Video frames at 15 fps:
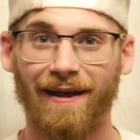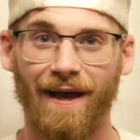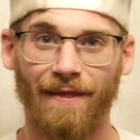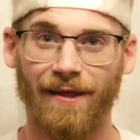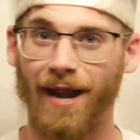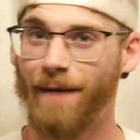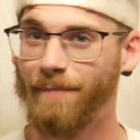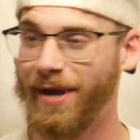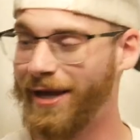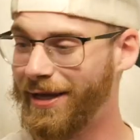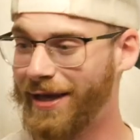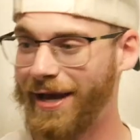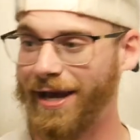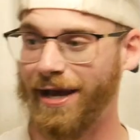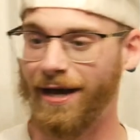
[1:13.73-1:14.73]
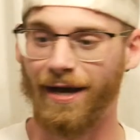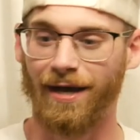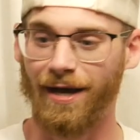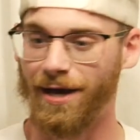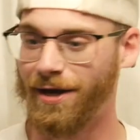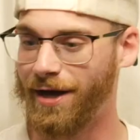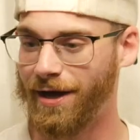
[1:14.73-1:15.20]
Then I make
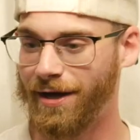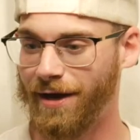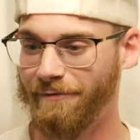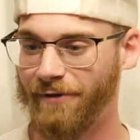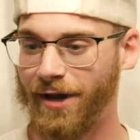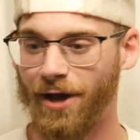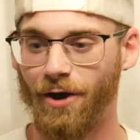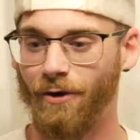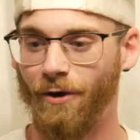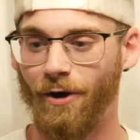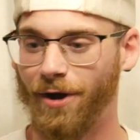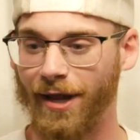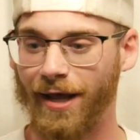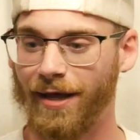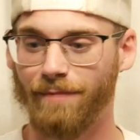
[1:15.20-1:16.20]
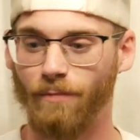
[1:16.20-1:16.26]
a video on a